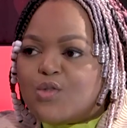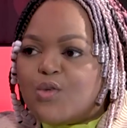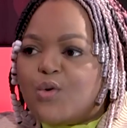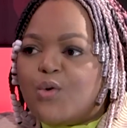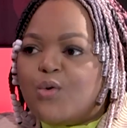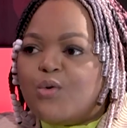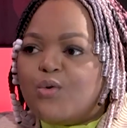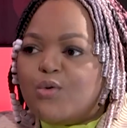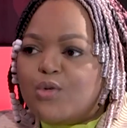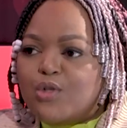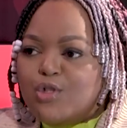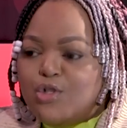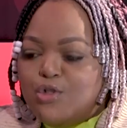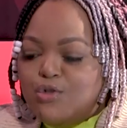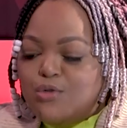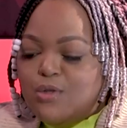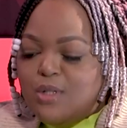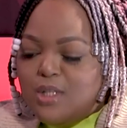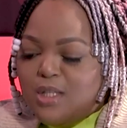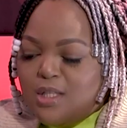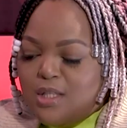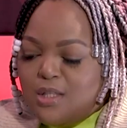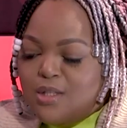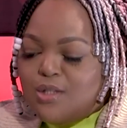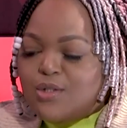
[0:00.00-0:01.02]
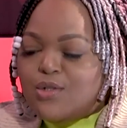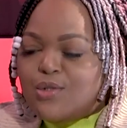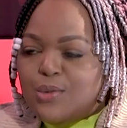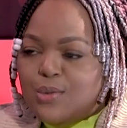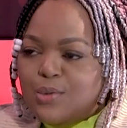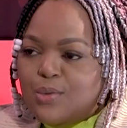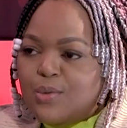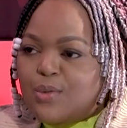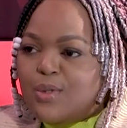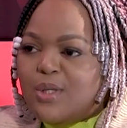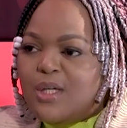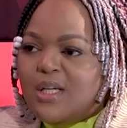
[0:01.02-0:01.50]
So you need
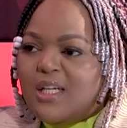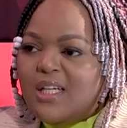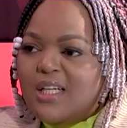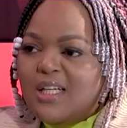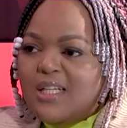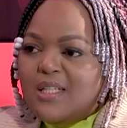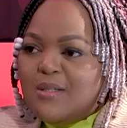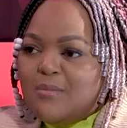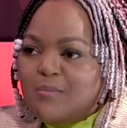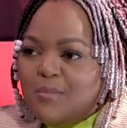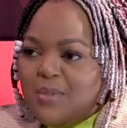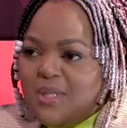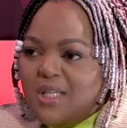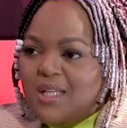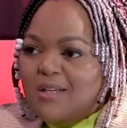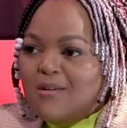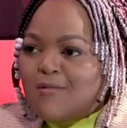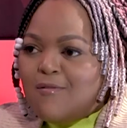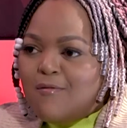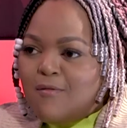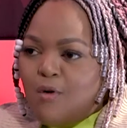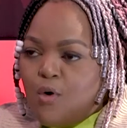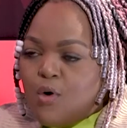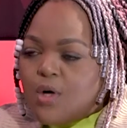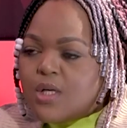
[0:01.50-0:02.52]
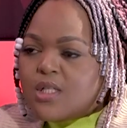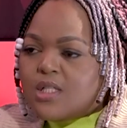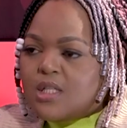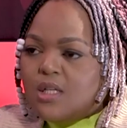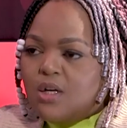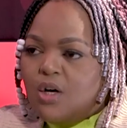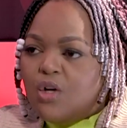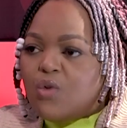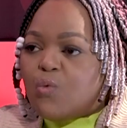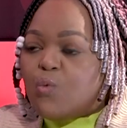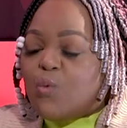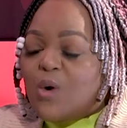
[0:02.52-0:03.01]
to be focusing
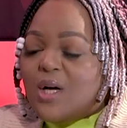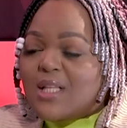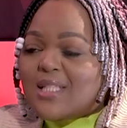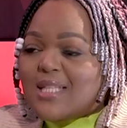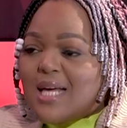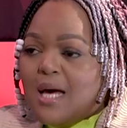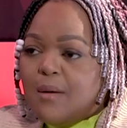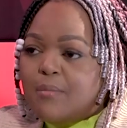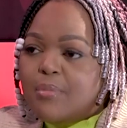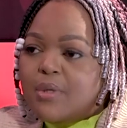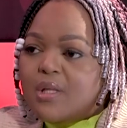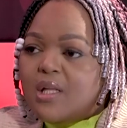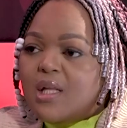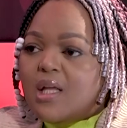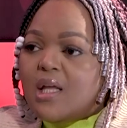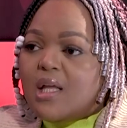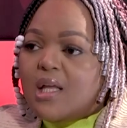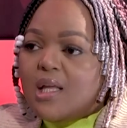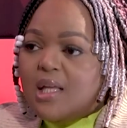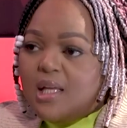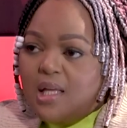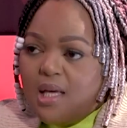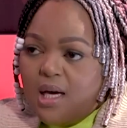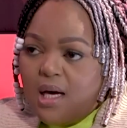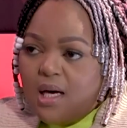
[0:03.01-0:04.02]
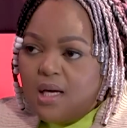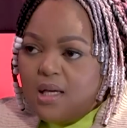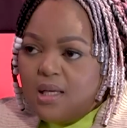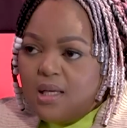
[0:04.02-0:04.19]
on what's happening here.